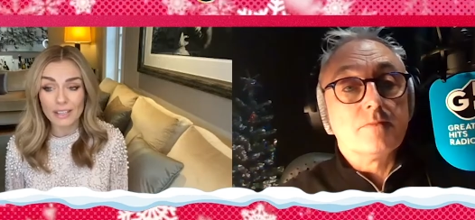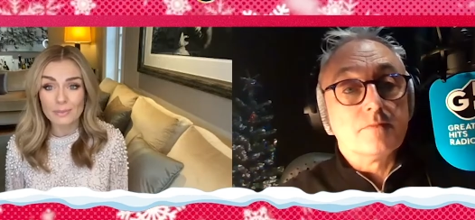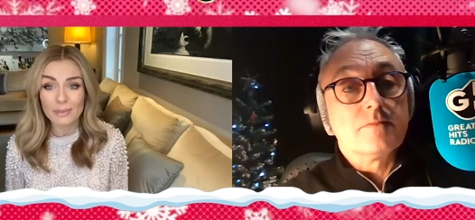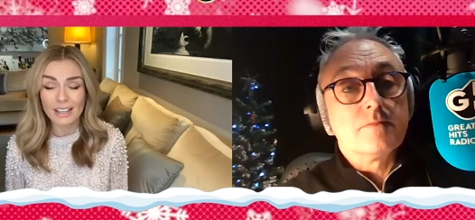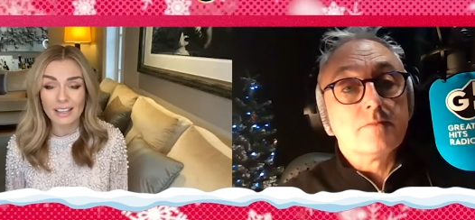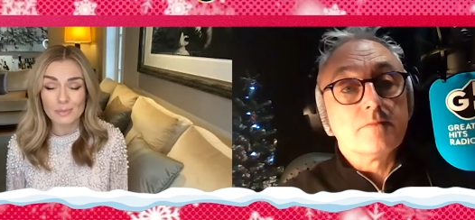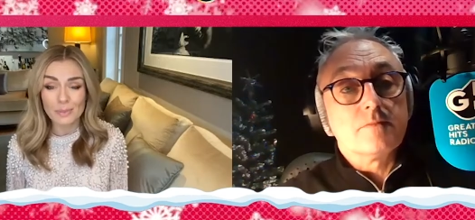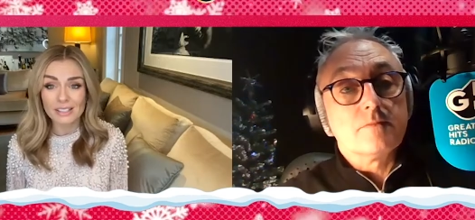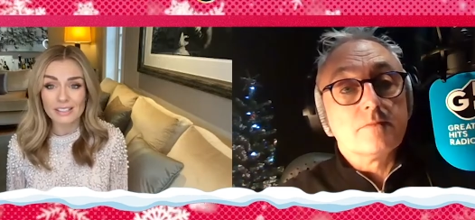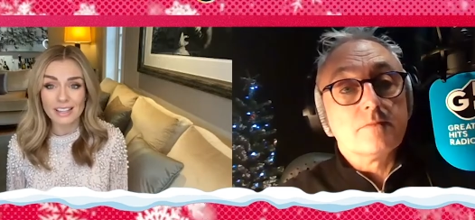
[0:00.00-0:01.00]
Speaker 1: because my
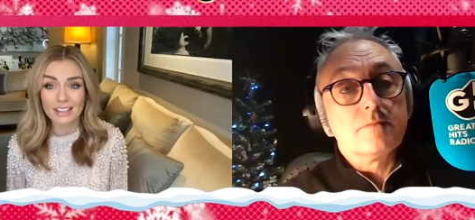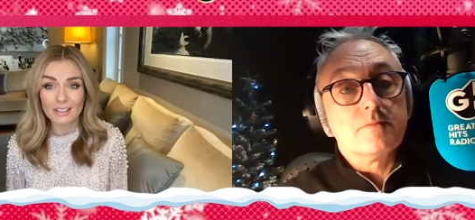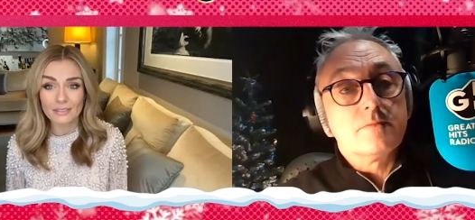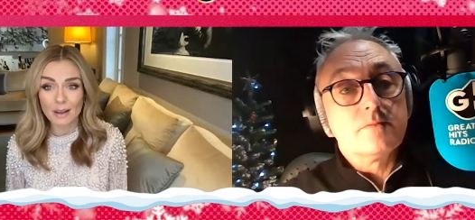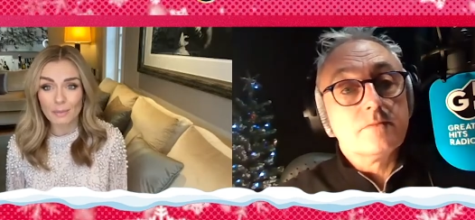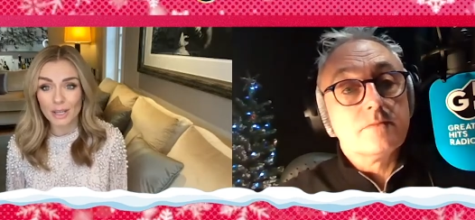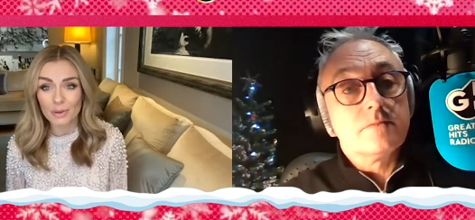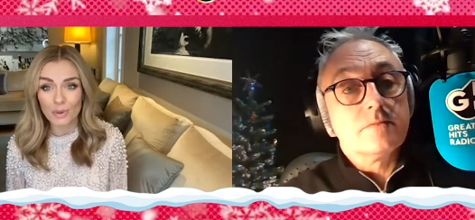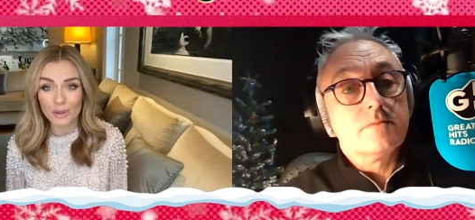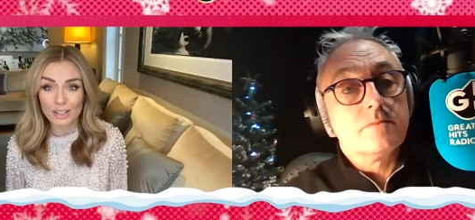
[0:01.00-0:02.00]
husband's side of the
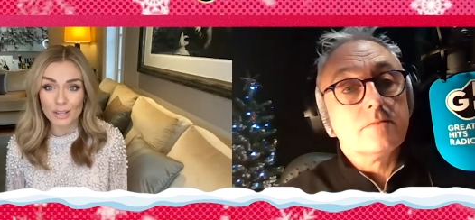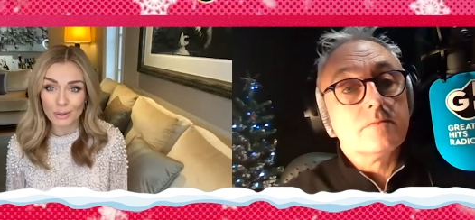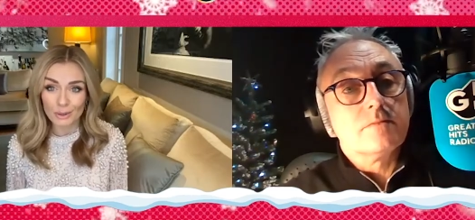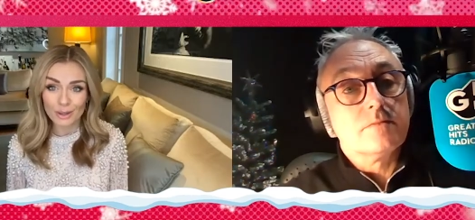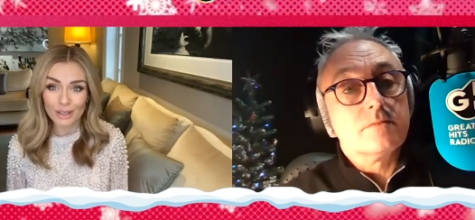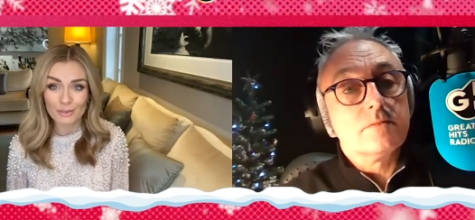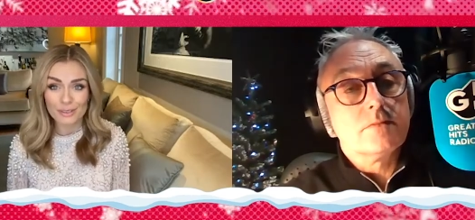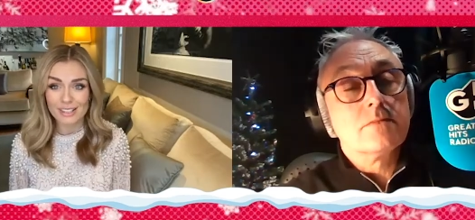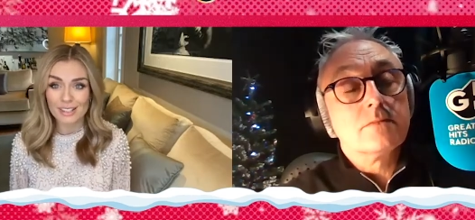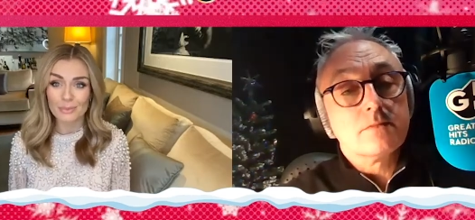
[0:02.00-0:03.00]
family are all in New York, and
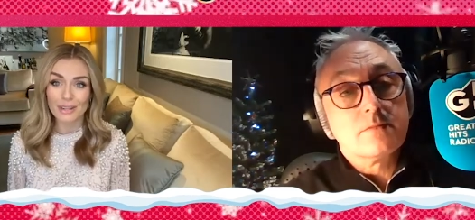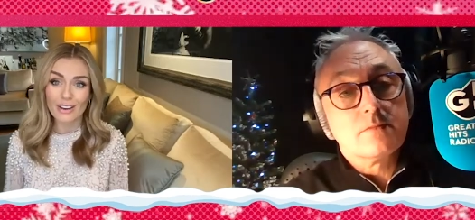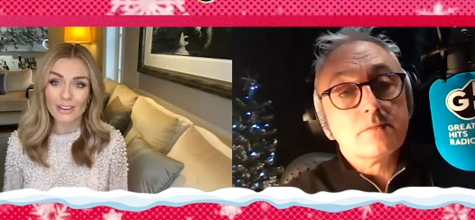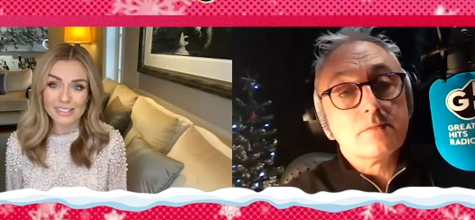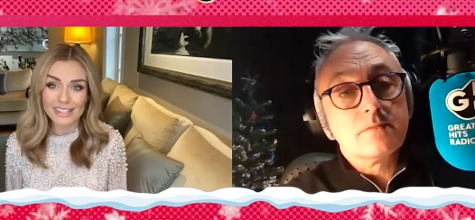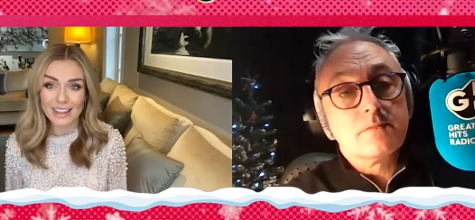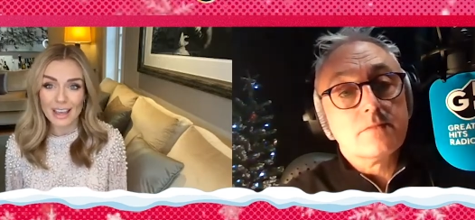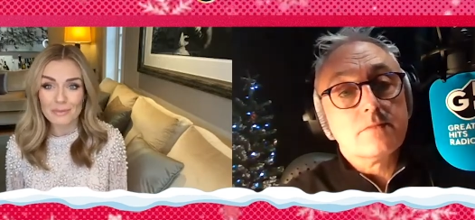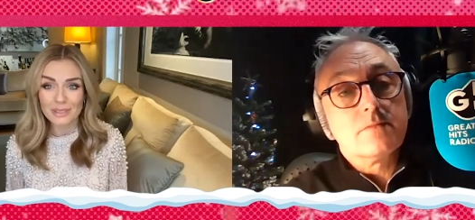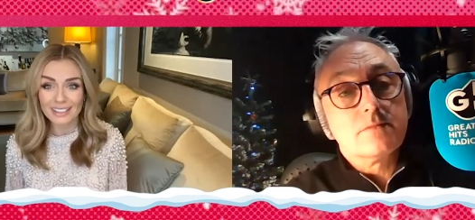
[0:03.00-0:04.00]
obviously we can't see
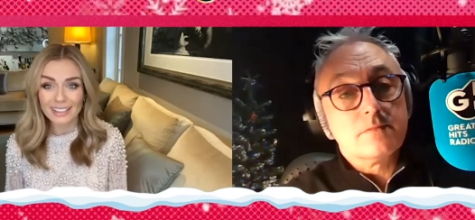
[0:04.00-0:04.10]
them.